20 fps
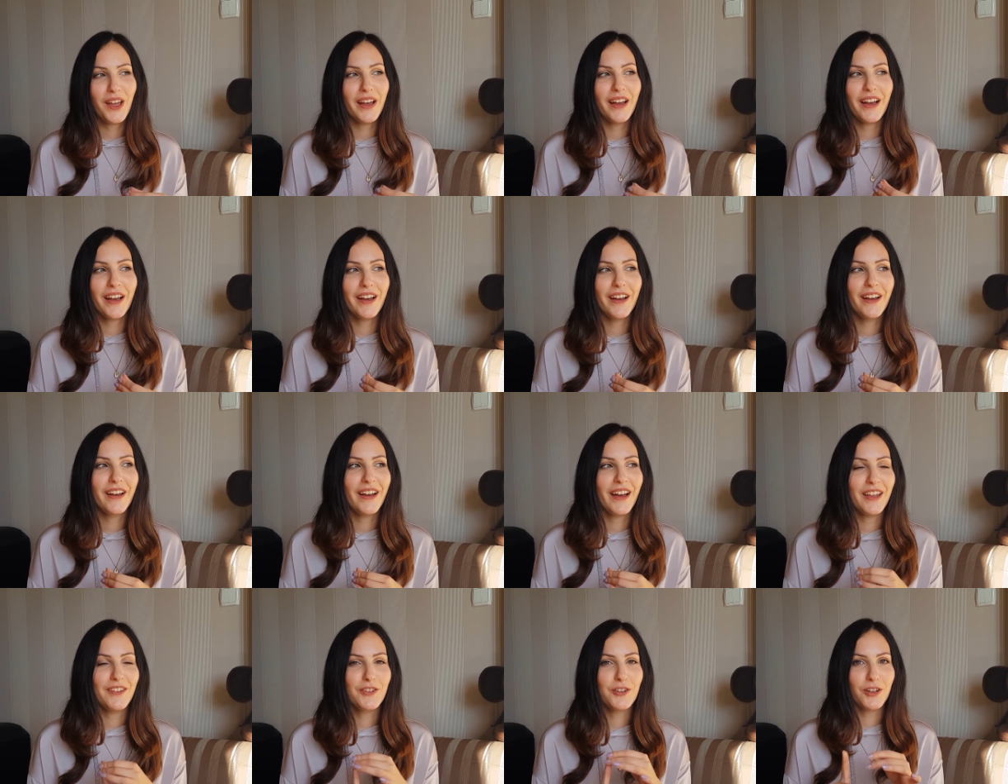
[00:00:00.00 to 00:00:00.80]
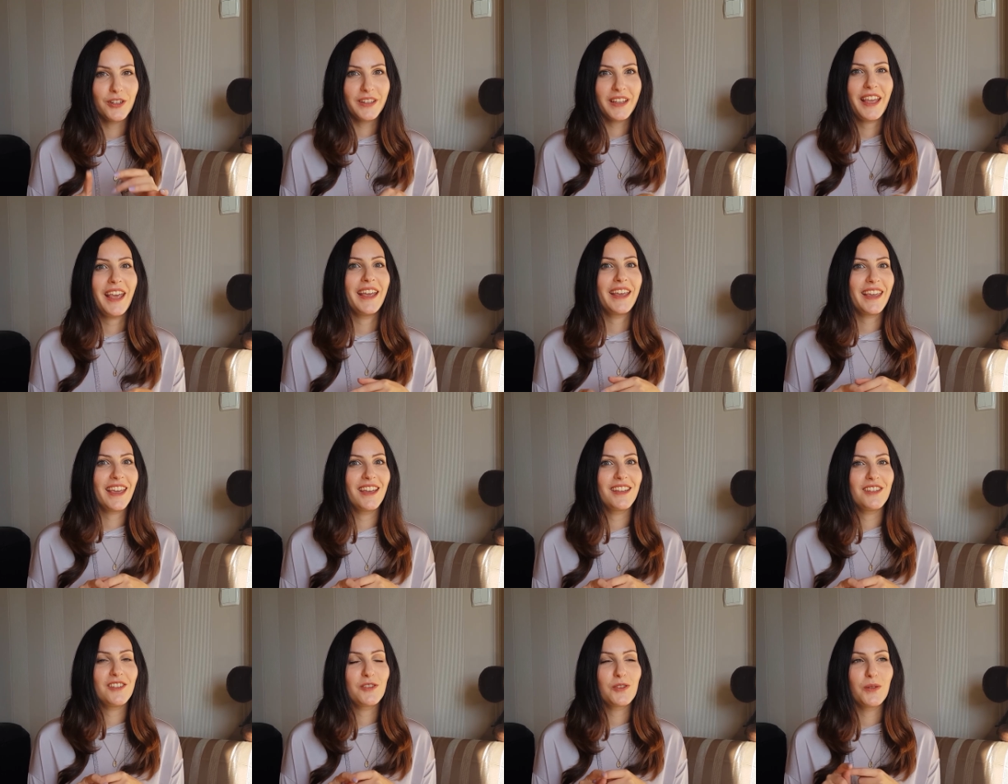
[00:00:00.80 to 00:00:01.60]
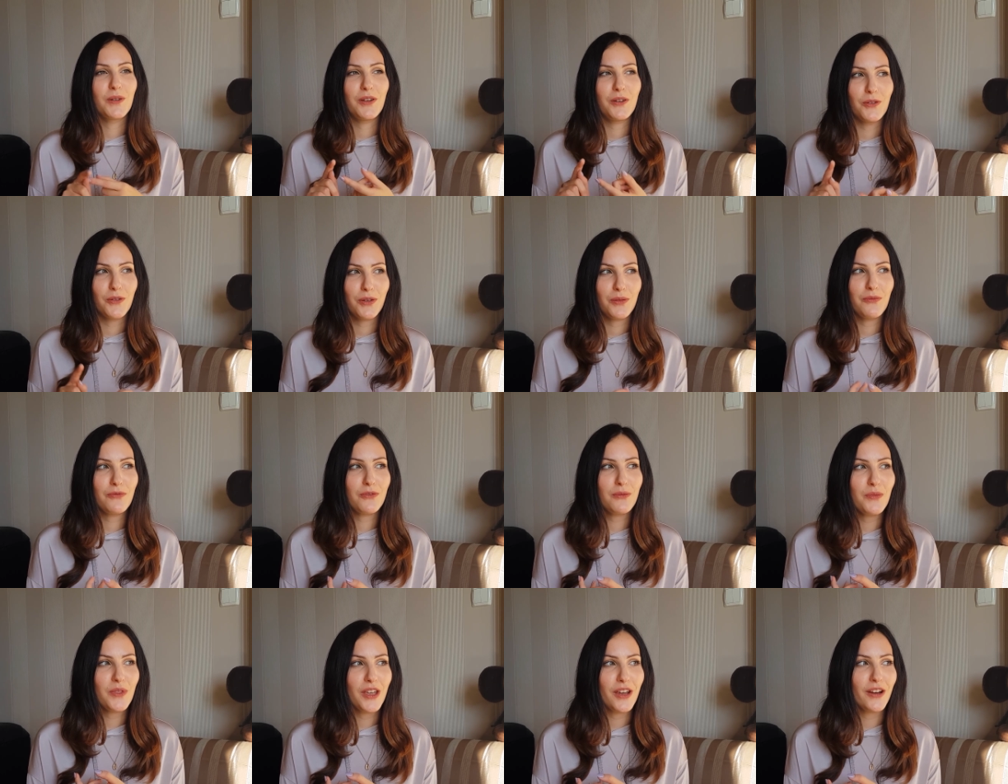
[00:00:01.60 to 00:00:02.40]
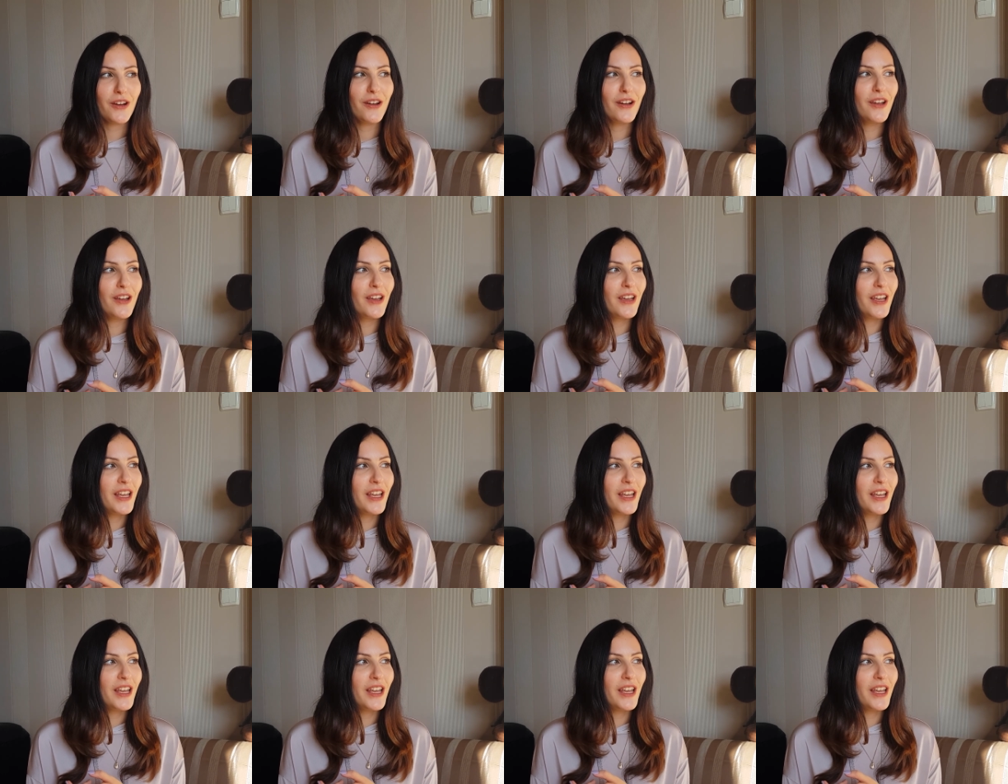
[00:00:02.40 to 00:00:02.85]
I've heard Kick It, so I know him from there.